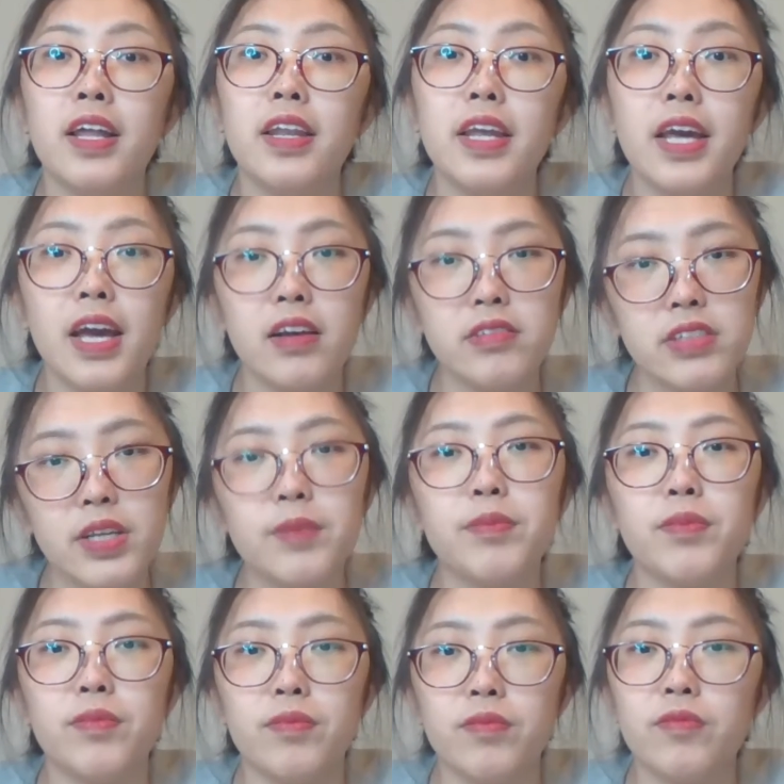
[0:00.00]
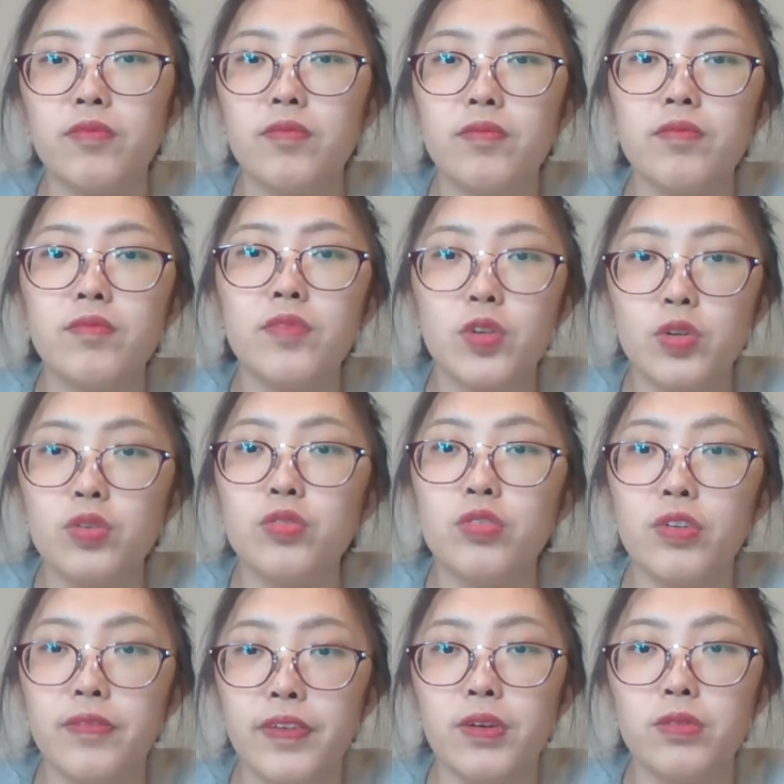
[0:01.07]
They have some good
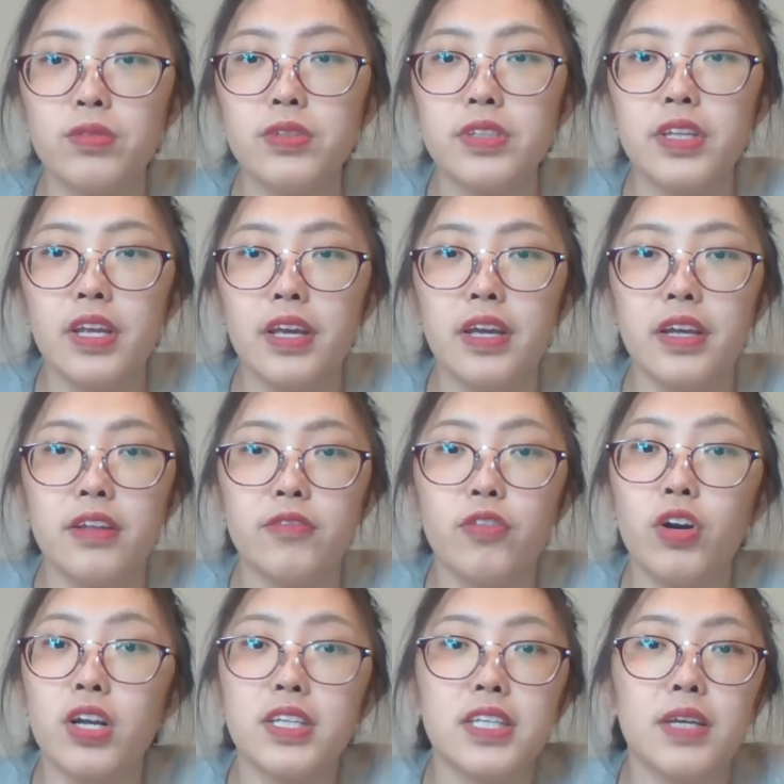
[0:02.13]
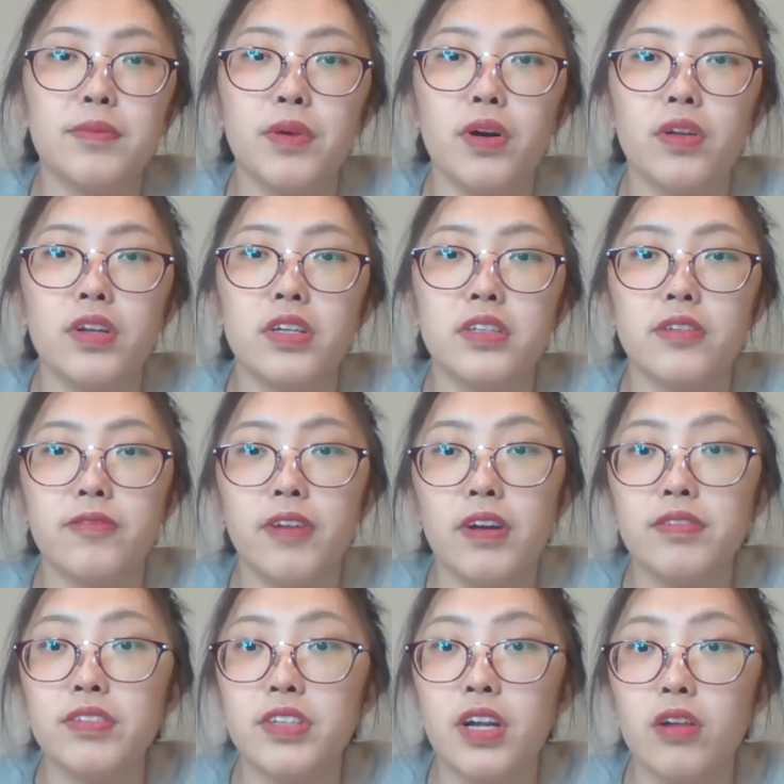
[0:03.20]
reviews, and for example, there's a
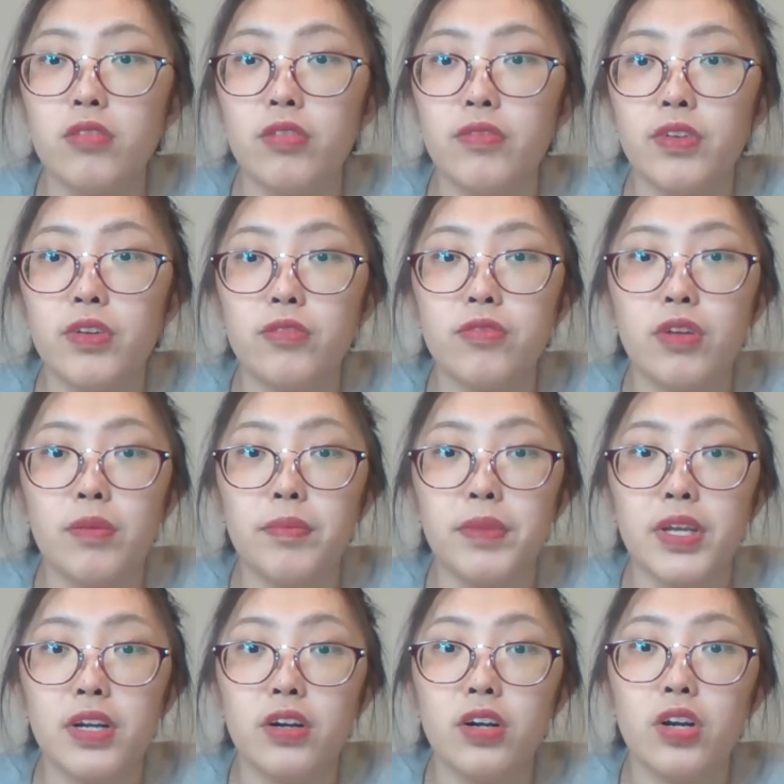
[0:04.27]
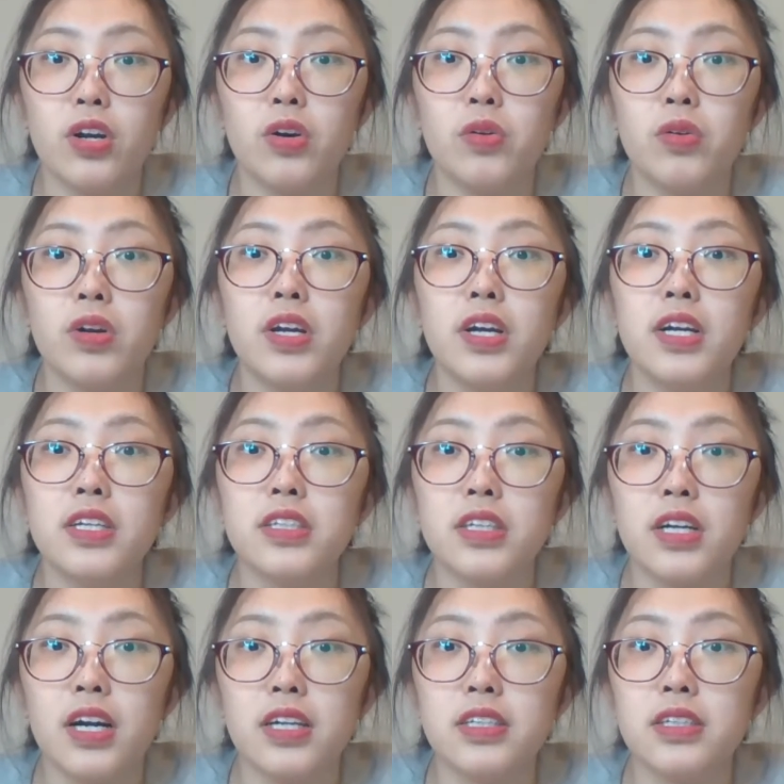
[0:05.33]
5-star review from a year ago. The
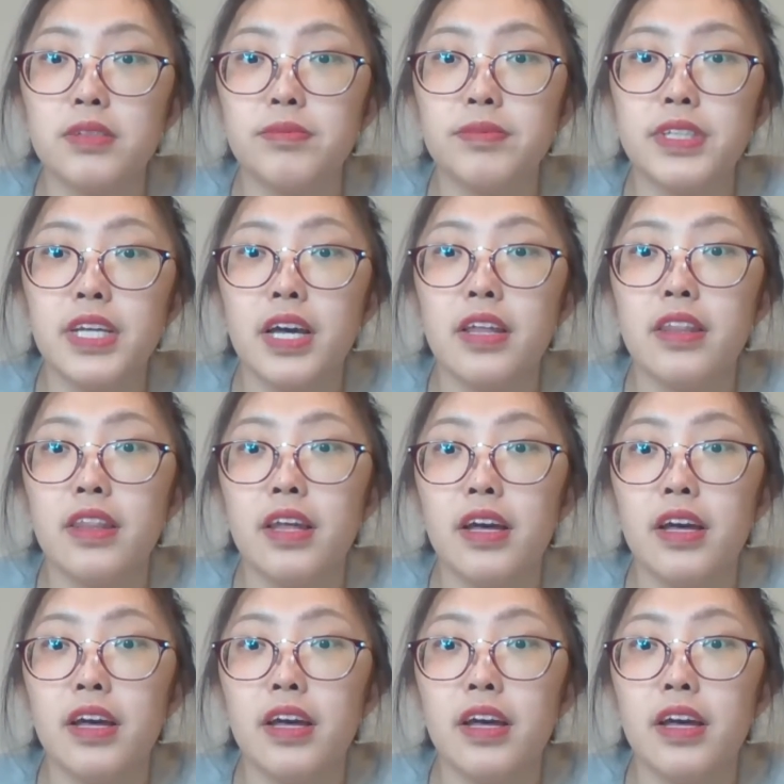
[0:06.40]
customer said